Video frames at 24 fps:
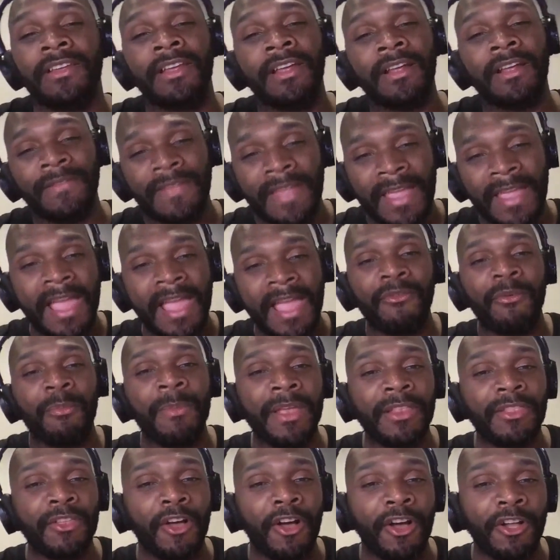They haven't made
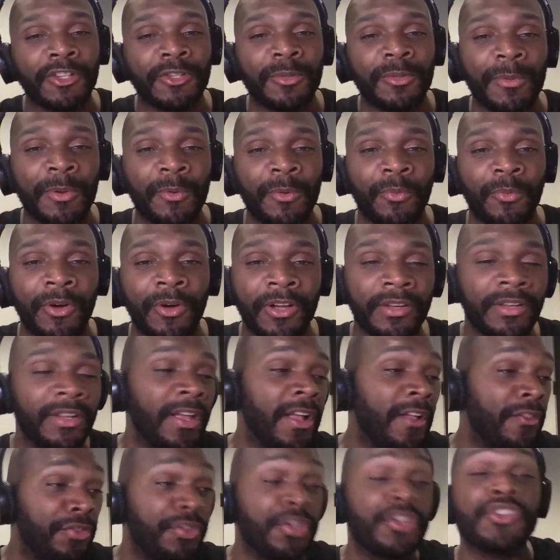the ultimate one.
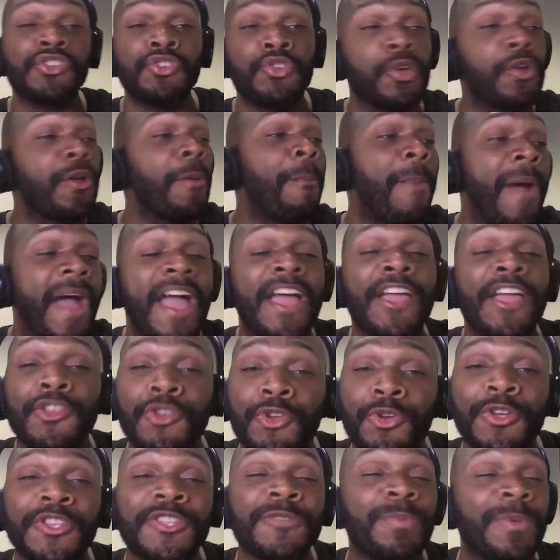You can buy a
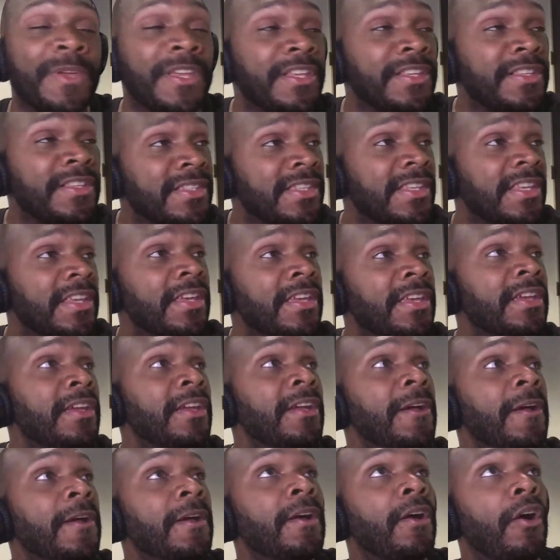USB-C
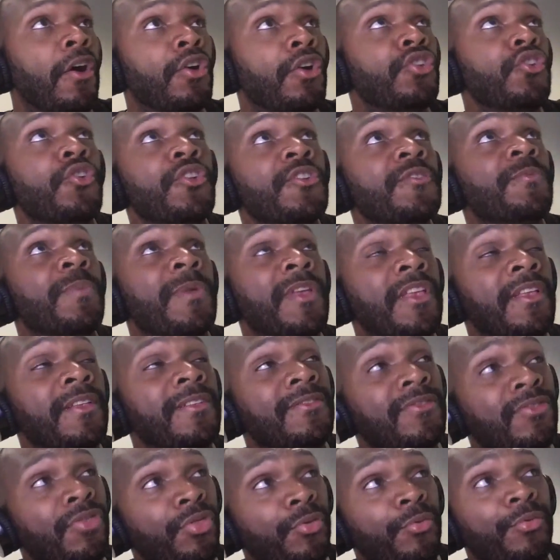or USB
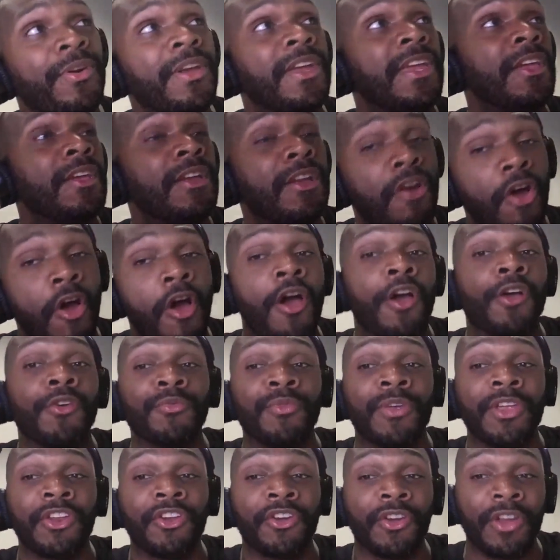3 card
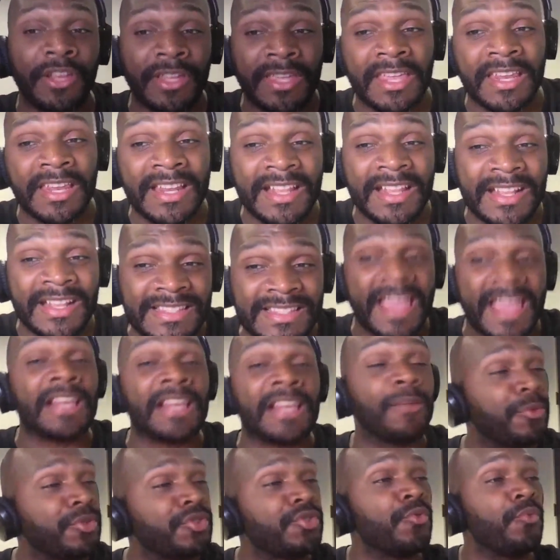reader and get exactly
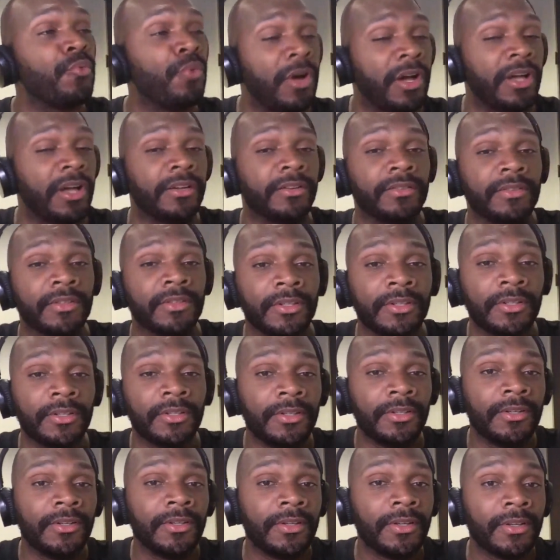what you want
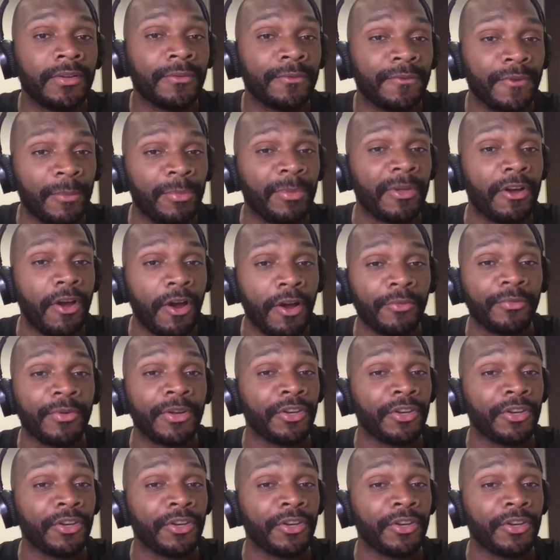from the card reader.